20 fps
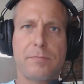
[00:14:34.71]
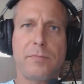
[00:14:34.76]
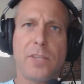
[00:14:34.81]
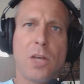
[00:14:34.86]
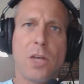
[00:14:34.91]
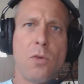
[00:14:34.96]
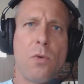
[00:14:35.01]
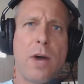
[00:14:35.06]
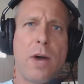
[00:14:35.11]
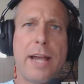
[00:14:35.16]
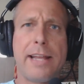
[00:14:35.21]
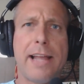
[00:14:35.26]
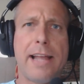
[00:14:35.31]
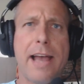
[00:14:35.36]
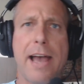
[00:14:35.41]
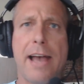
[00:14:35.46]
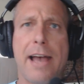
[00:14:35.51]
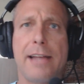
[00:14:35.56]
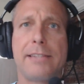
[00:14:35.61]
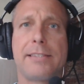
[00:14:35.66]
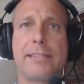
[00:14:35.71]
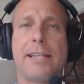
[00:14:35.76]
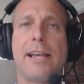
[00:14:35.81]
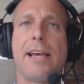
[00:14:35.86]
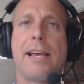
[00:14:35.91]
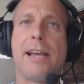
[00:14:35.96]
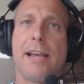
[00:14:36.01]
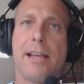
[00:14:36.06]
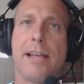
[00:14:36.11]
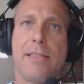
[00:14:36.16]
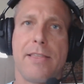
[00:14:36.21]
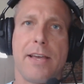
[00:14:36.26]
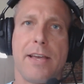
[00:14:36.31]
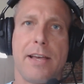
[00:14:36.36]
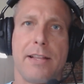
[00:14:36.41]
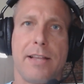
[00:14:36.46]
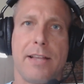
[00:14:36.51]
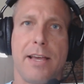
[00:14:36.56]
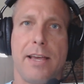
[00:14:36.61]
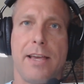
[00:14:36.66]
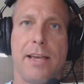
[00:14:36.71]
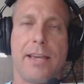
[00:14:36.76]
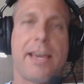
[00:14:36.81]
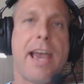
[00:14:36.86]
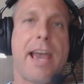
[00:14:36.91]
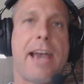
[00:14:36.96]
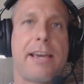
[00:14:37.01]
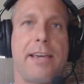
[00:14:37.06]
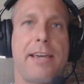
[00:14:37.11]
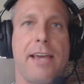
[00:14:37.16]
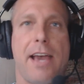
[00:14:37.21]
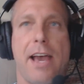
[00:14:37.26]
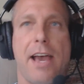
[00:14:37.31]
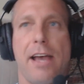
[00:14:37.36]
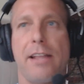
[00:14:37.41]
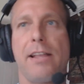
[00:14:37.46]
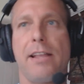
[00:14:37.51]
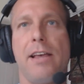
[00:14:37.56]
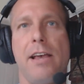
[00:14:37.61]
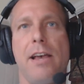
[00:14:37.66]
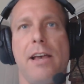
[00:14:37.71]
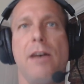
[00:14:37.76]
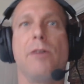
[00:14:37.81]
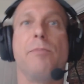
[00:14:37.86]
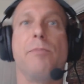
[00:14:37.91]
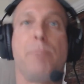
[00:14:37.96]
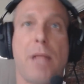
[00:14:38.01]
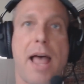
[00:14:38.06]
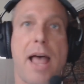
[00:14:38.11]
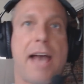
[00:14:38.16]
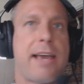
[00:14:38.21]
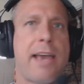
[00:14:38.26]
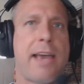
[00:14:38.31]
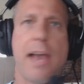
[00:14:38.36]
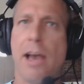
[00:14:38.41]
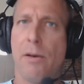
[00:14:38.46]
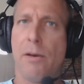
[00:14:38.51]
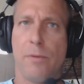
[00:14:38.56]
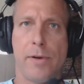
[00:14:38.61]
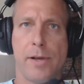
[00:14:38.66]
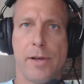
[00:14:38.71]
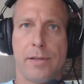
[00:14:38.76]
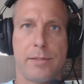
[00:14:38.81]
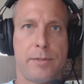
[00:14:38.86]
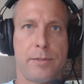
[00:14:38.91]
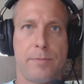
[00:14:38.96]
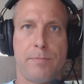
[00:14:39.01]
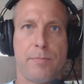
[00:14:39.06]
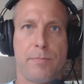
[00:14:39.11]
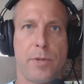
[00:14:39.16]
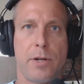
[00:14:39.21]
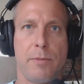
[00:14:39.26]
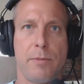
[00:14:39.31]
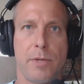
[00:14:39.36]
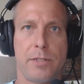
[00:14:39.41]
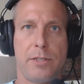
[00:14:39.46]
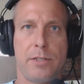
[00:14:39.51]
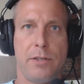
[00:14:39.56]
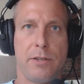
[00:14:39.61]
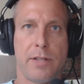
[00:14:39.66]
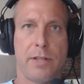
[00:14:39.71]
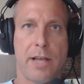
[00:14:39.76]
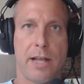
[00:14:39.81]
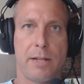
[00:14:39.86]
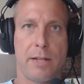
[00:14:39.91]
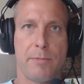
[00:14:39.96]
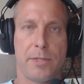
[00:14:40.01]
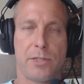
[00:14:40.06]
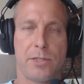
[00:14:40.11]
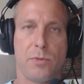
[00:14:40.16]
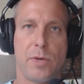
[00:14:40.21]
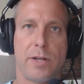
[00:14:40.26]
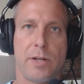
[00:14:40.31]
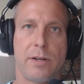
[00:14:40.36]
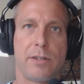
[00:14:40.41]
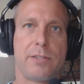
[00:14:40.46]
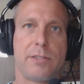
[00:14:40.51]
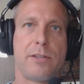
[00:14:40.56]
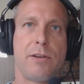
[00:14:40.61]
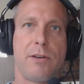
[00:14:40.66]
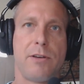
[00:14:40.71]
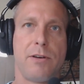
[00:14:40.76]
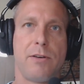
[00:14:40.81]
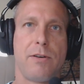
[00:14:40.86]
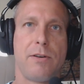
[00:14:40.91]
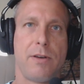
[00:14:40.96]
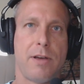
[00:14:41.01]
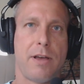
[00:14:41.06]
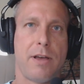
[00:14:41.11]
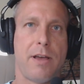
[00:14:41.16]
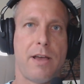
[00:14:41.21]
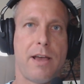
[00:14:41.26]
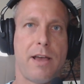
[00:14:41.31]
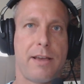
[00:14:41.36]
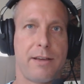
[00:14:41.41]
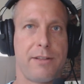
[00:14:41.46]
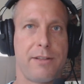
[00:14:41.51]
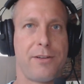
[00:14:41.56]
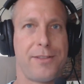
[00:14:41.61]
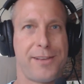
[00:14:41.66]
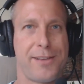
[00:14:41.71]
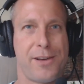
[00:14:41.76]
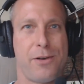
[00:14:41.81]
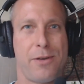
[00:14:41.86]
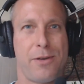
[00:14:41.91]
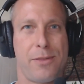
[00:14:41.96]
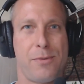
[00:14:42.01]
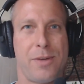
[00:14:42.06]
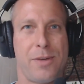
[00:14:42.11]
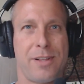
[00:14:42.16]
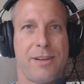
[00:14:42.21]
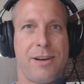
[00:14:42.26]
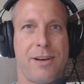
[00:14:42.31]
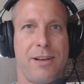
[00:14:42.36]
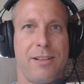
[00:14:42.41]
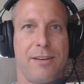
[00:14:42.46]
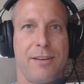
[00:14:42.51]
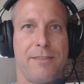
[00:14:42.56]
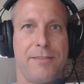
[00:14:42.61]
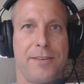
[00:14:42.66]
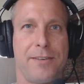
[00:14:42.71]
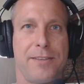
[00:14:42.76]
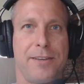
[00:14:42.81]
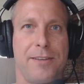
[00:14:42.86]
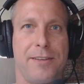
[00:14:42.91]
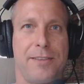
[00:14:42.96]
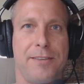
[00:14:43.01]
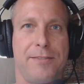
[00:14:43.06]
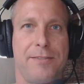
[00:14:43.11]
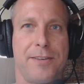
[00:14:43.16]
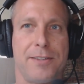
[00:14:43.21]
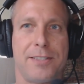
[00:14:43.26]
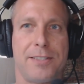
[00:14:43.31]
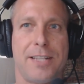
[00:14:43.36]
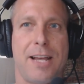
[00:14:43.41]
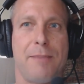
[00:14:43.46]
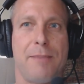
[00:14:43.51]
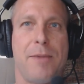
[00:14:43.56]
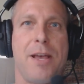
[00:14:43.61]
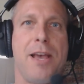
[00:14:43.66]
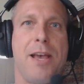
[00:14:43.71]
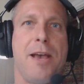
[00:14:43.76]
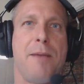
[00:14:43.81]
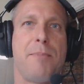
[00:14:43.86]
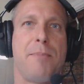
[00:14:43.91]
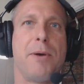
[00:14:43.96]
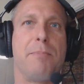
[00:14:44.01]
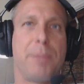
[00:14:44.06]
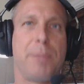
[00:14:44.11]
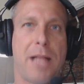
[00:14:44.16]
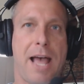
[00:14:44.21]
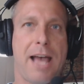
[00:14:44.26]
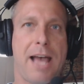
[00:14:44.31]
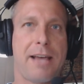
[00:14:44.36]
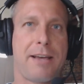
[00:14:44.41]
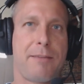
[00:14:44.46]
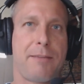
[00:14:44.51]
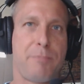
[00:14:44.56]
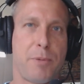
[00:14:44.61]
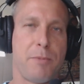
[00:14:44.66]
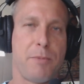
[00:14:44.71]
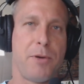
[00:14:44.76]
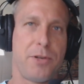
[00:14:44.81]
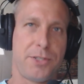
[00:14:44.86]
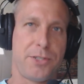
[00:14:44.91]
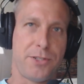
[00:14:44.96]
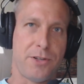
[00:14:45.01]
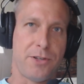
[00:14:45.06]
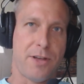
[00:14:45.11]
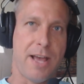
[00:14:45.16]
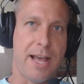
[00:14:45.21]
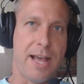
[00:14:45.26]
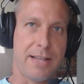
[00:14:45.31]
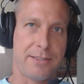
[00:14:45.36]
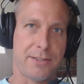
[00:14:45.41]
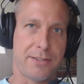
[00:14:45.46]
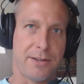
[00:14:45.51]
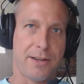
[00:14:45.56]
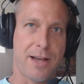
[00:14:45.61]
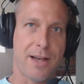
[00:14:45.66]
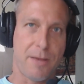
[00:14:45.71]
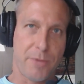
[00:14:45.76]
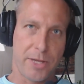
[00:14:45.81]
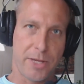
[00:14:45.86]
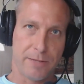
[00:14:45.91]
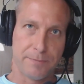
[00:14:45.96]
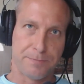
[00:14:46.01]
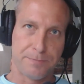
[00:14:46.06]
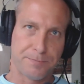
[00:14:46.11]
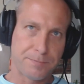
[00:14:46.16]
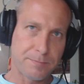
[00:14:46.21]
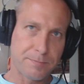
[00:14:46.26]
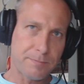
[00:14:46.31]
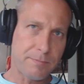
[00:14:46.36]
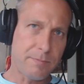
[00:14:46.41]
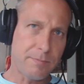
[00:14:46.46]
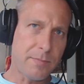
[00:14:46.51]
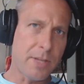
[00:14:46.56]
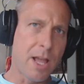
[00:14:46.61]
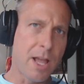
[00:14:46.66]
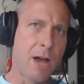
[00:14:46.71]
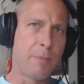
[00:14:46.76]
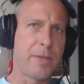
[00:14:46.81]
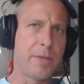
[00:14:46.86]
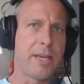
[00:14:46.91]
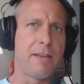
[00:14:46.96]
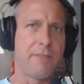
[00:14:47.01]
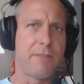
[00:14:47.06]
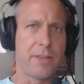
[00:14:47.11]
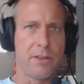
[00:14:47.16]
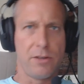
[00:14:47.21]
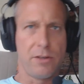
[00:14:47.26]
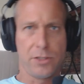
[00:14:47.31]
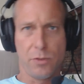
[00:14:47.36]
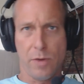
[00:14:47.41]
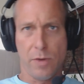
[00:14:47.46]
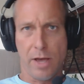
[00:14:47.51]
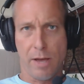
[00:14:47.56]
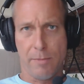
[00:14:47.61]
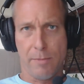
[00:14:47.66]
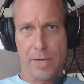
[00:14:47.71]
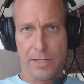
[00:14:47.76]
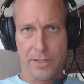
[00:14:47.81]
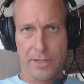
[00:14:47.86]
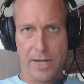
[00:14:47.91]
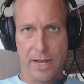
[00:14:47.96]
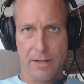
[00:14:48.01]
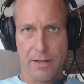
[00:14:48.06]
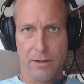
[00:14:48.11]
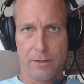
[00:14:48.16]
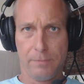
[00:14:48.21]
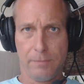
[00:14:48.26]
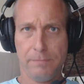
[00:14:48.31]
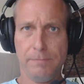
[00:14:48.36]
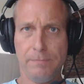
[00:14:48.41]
white hat, and then a khaki hat. A black hat was pretty much the unanimous winner, so I could only go with one color for the first time. But black promotional hats are coming. I'll be giving those away on my channel,